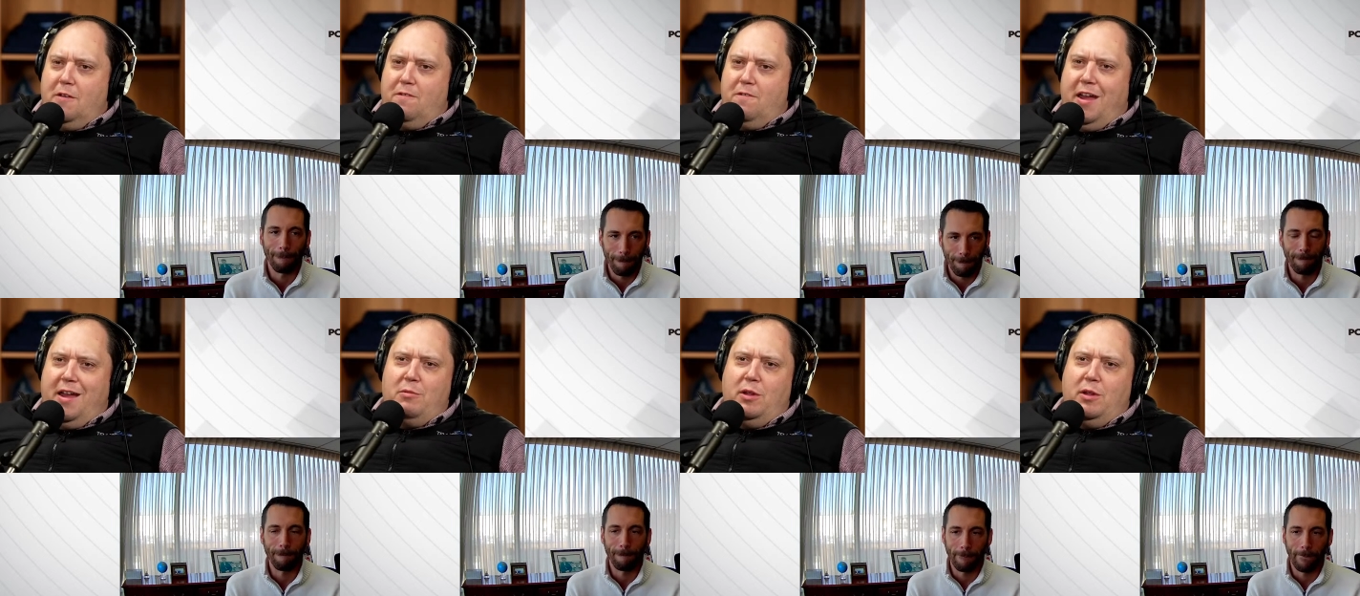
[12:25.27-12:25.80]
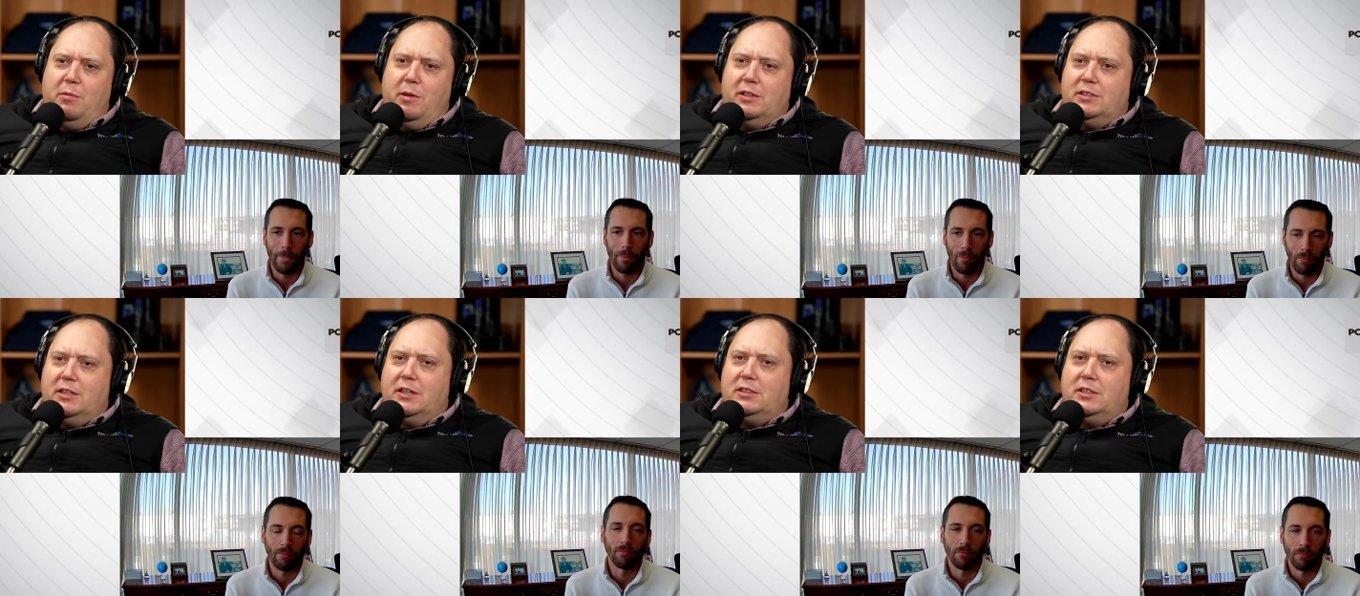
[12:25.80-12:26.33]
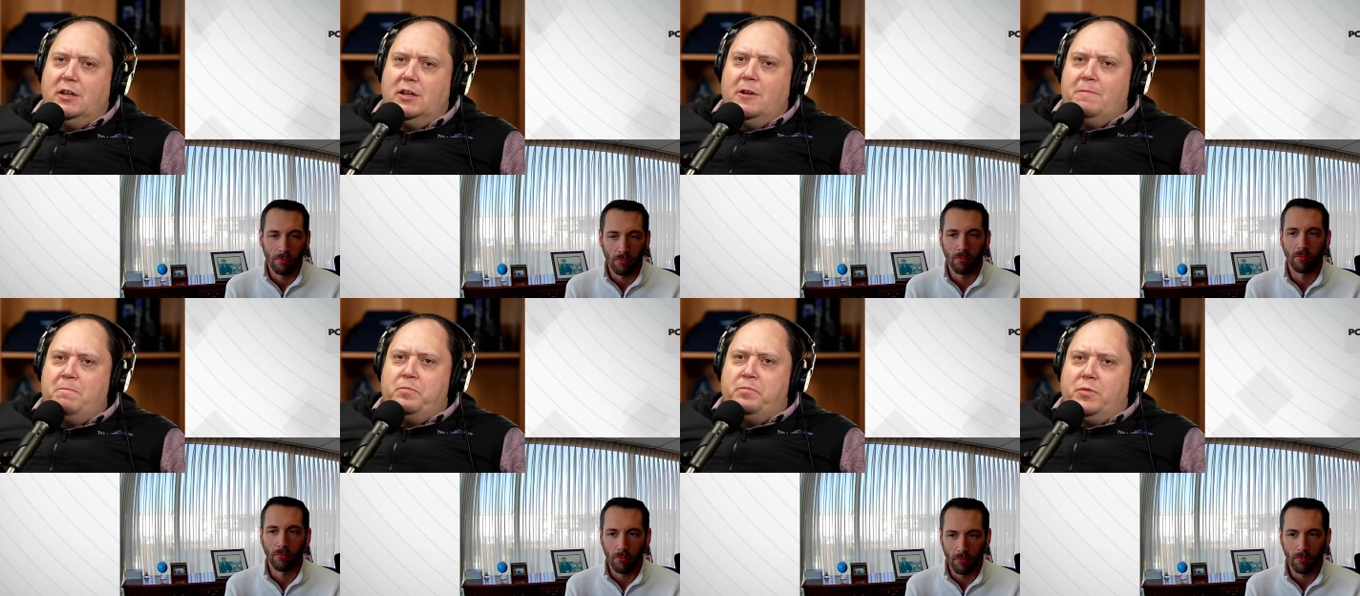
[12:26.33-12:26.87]
Speaker 1: family business,
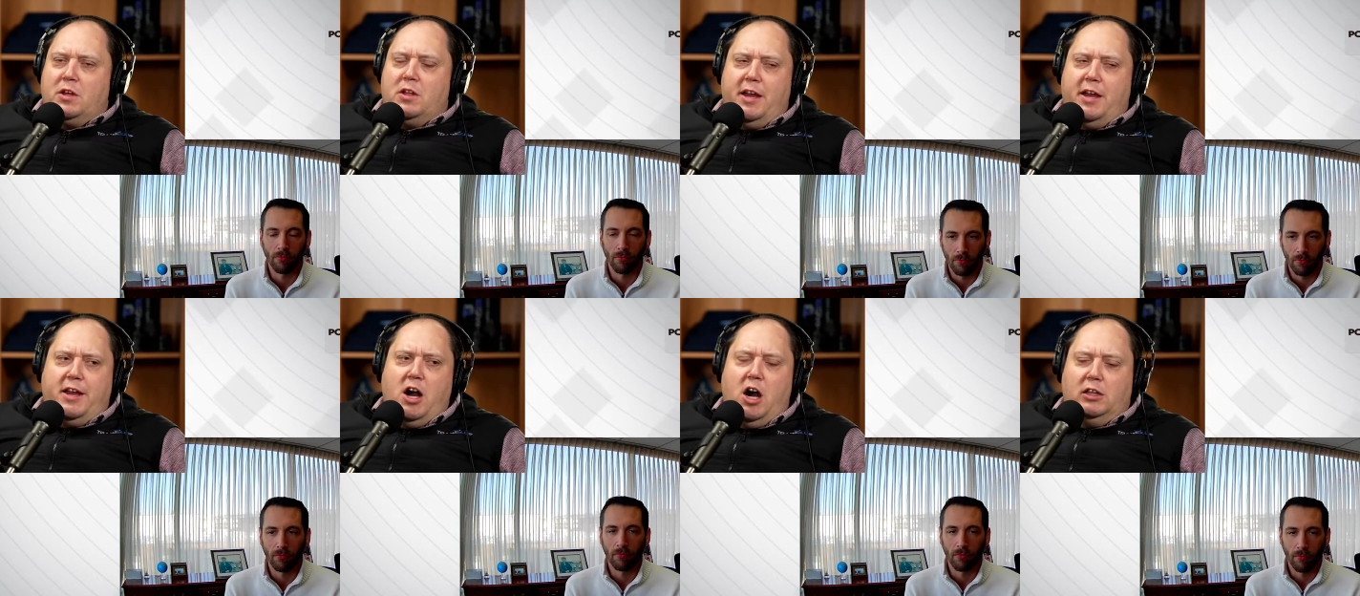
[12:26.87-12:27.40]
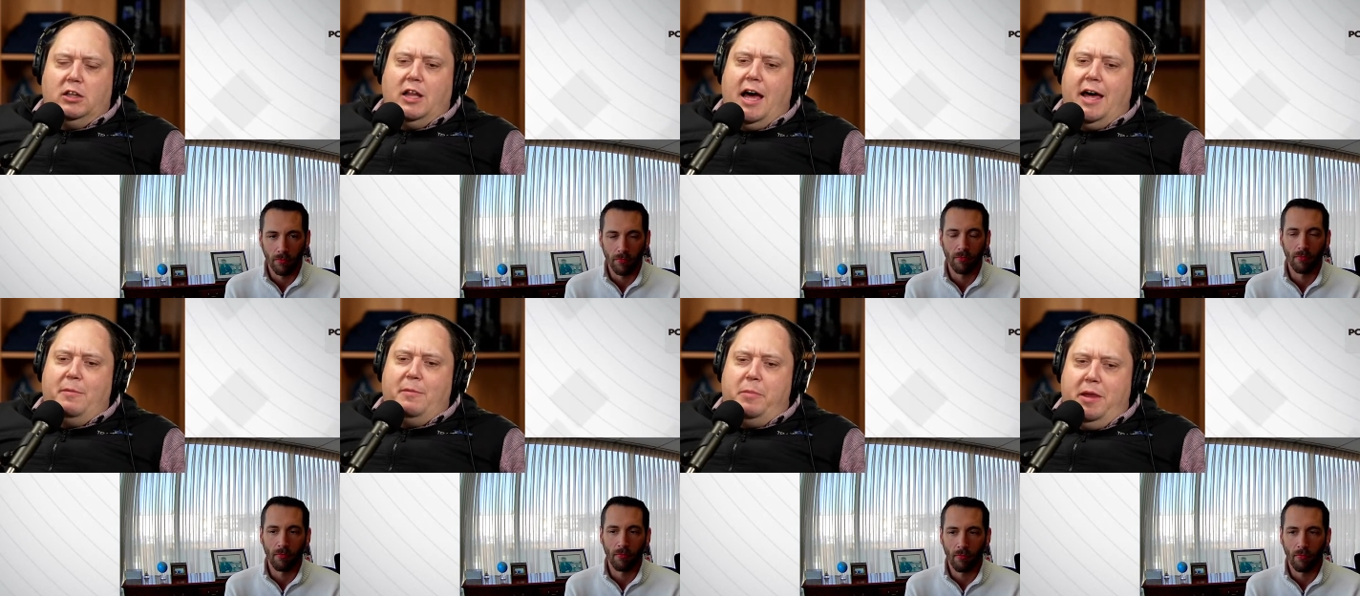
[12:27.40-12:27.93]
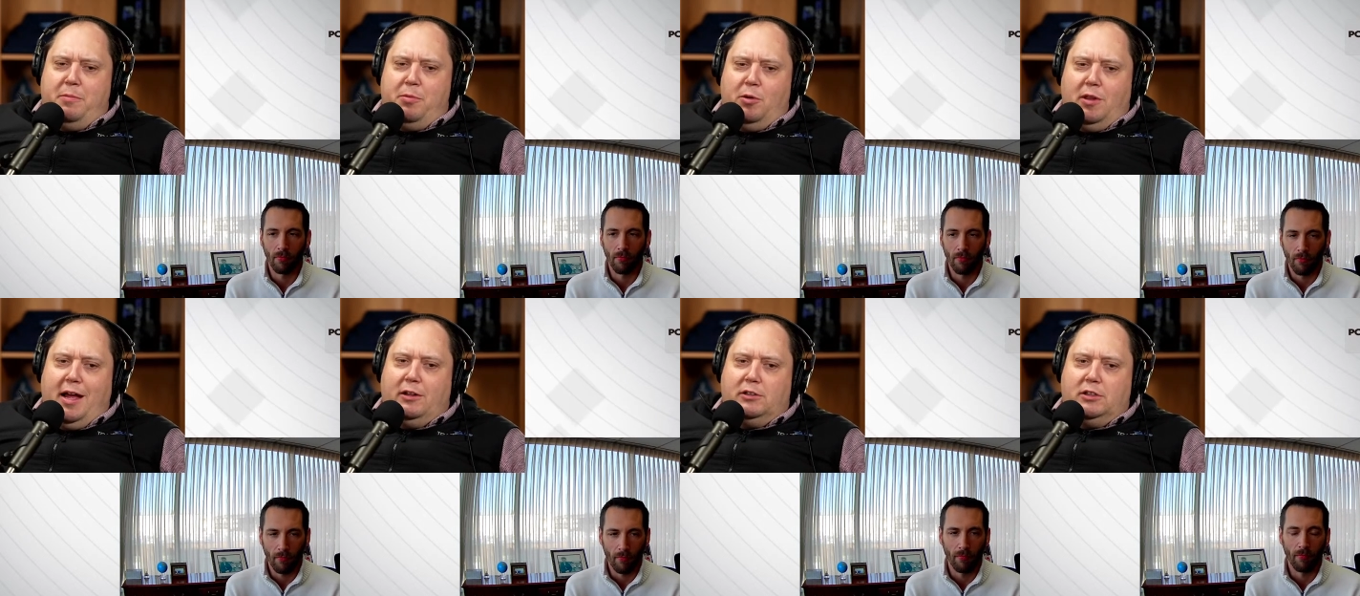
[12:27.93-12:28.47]
like a lot of people
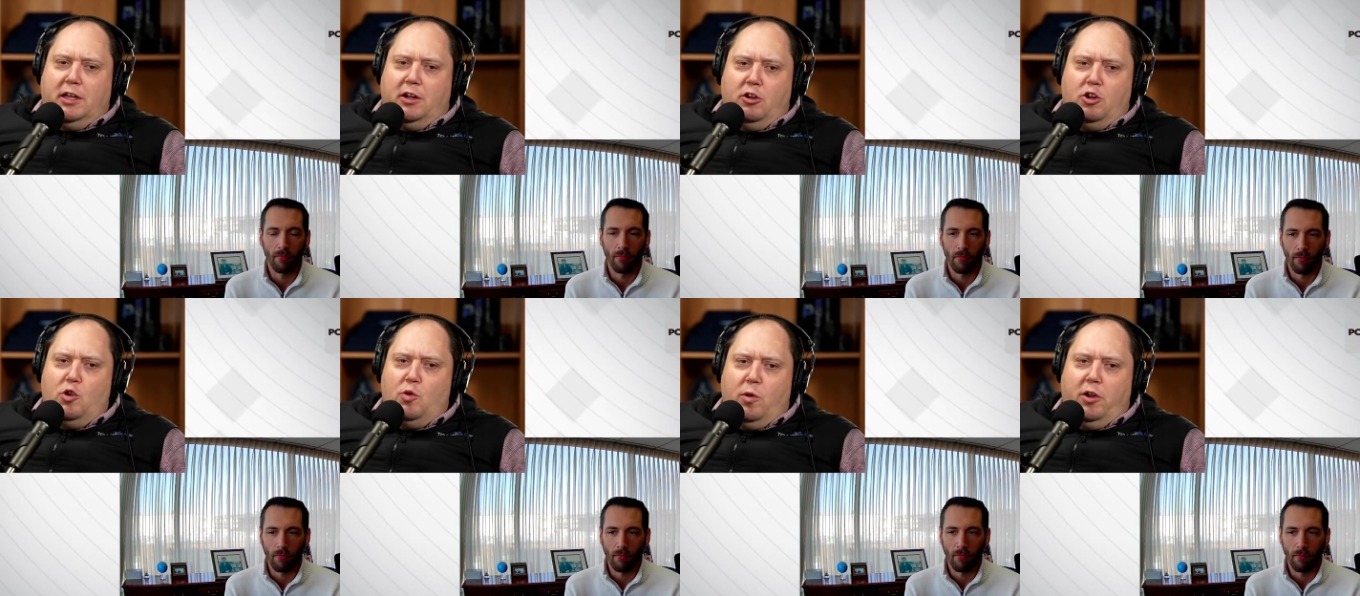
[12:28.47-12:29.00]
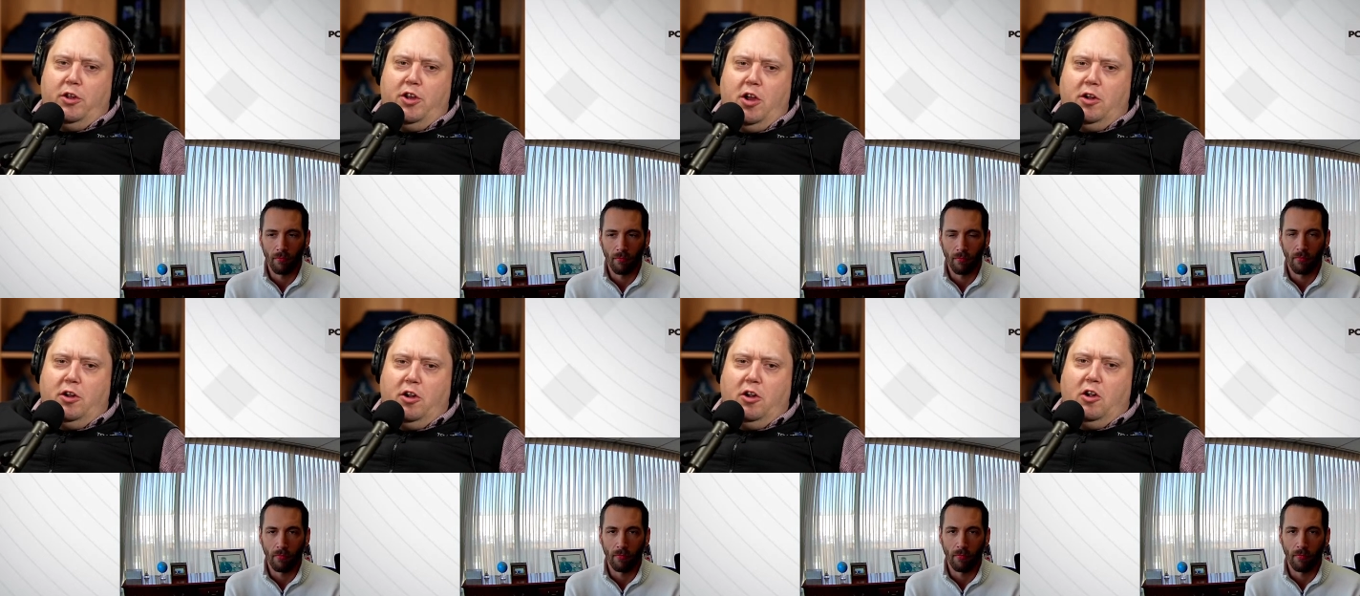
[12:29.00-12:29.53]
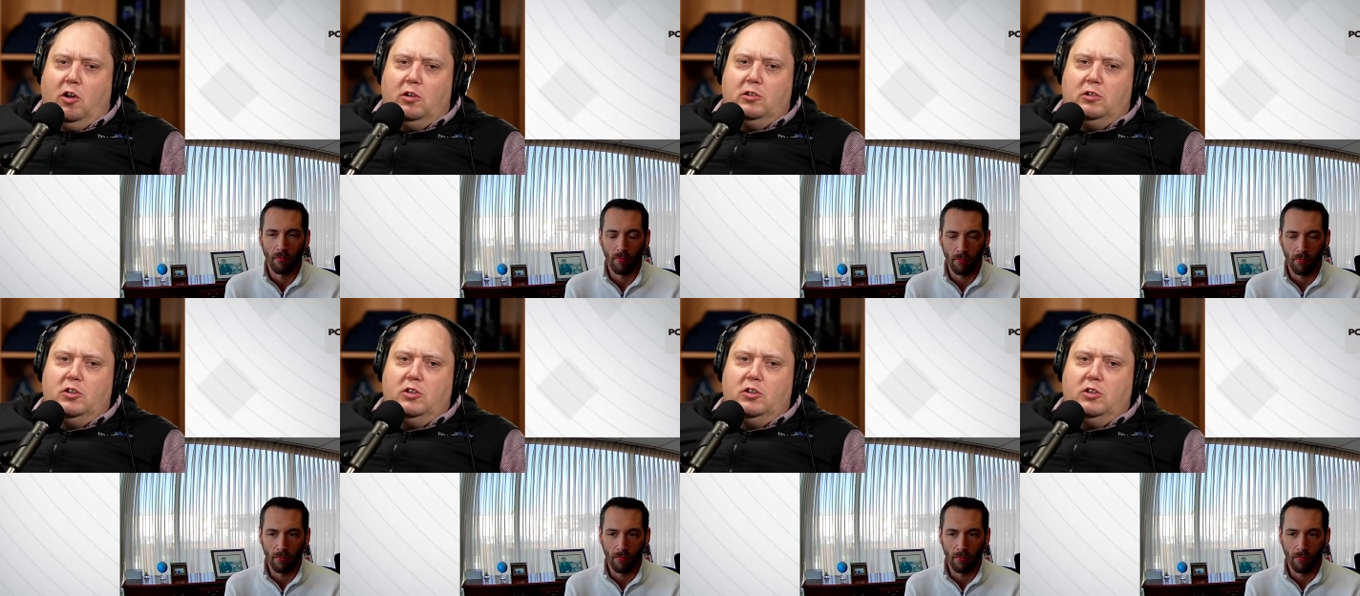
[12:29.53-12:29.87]
out there who are younger are